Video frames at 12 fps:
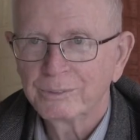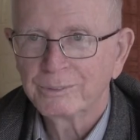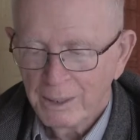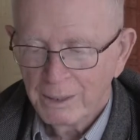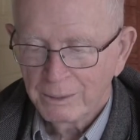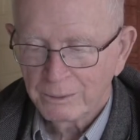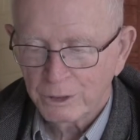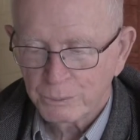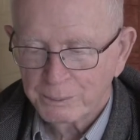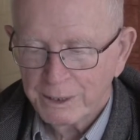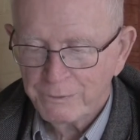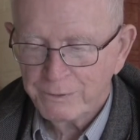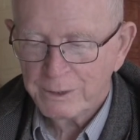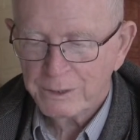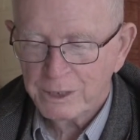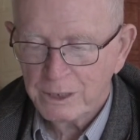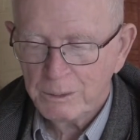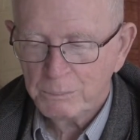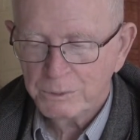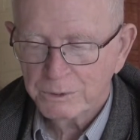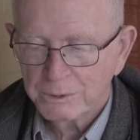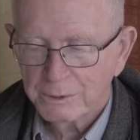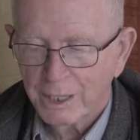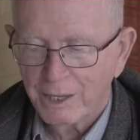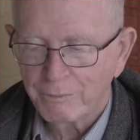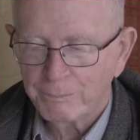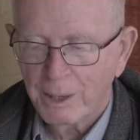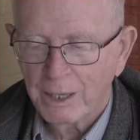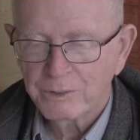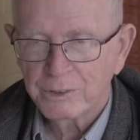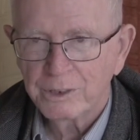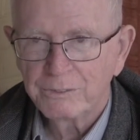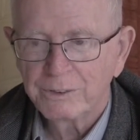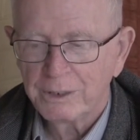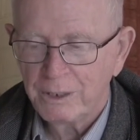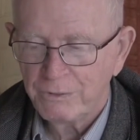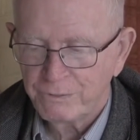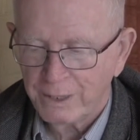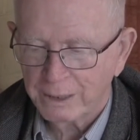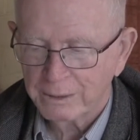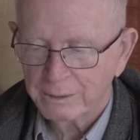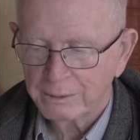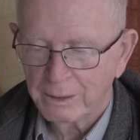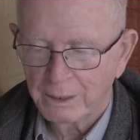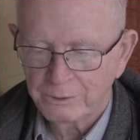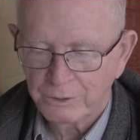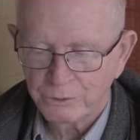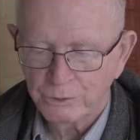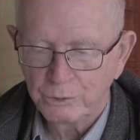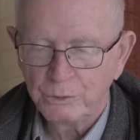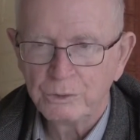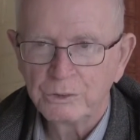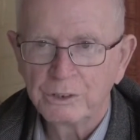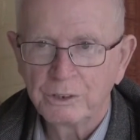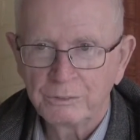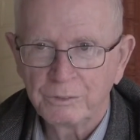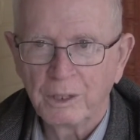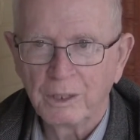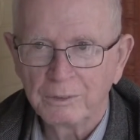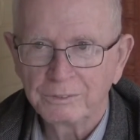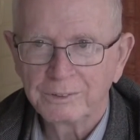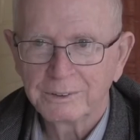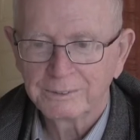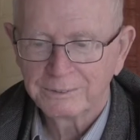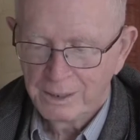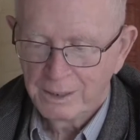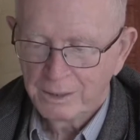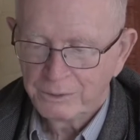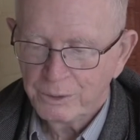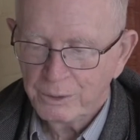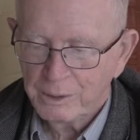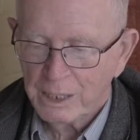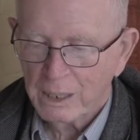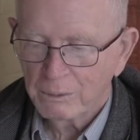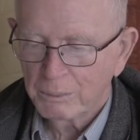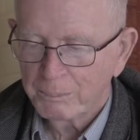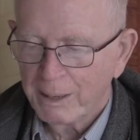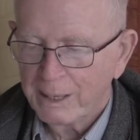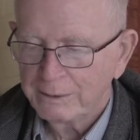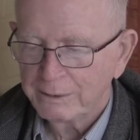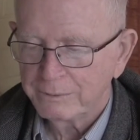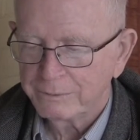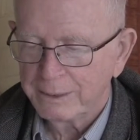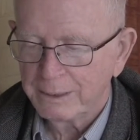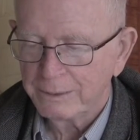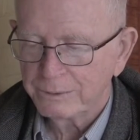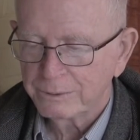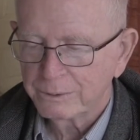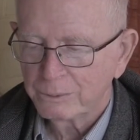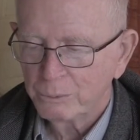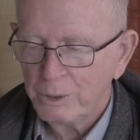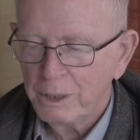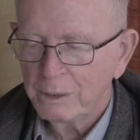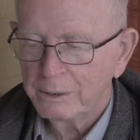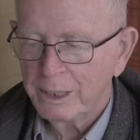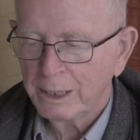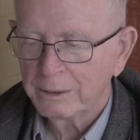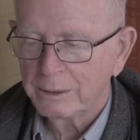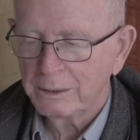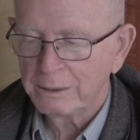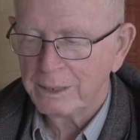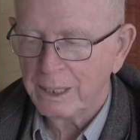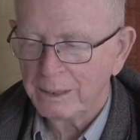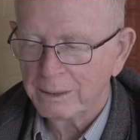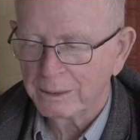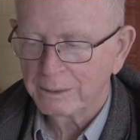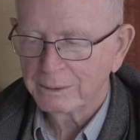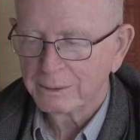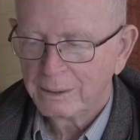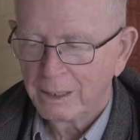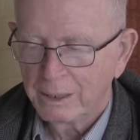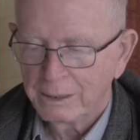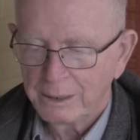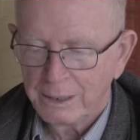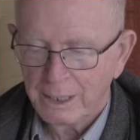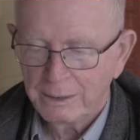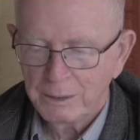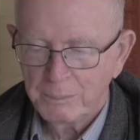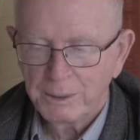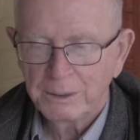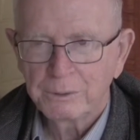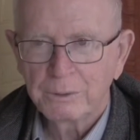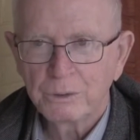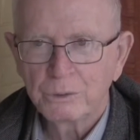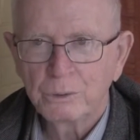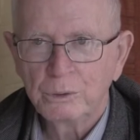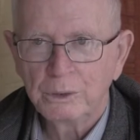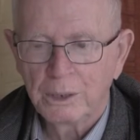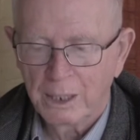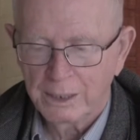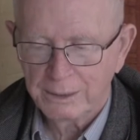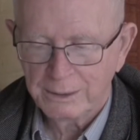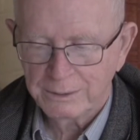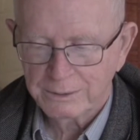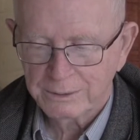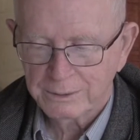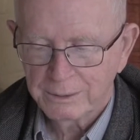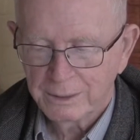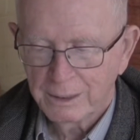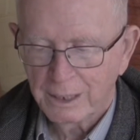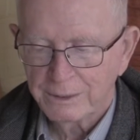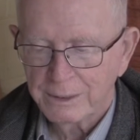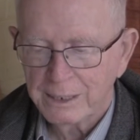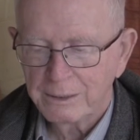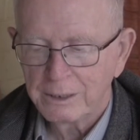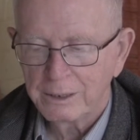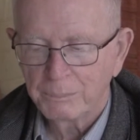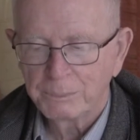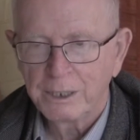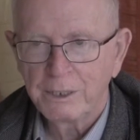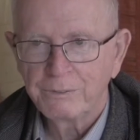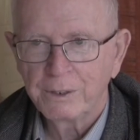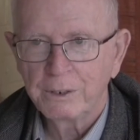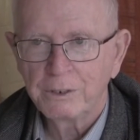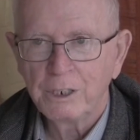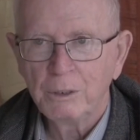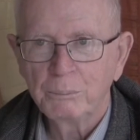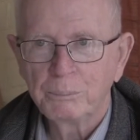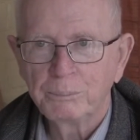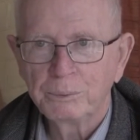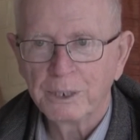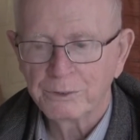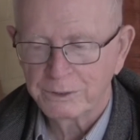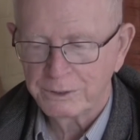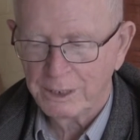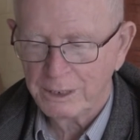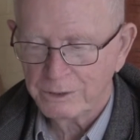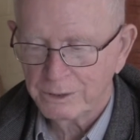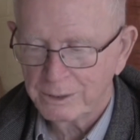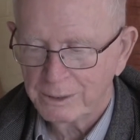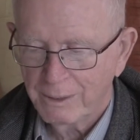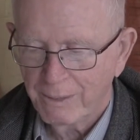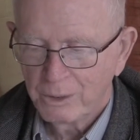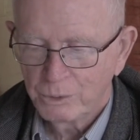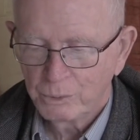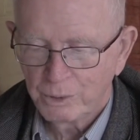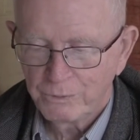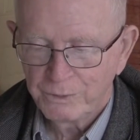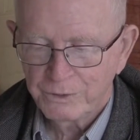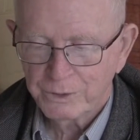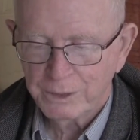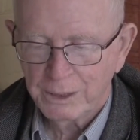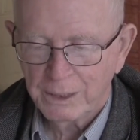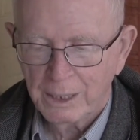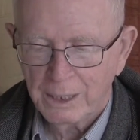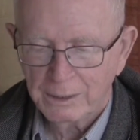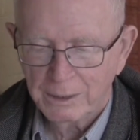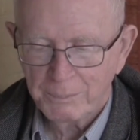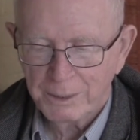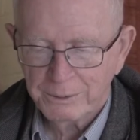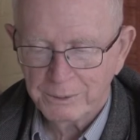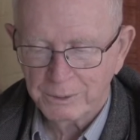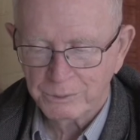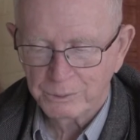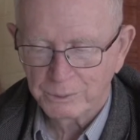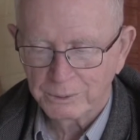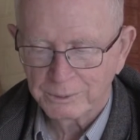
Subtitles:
Does PlayFair teams have positive effect on the students involved? During our pilot phase, we collected data on an elementary school audience attending a PlayFair team presentation to a visiting elementary school.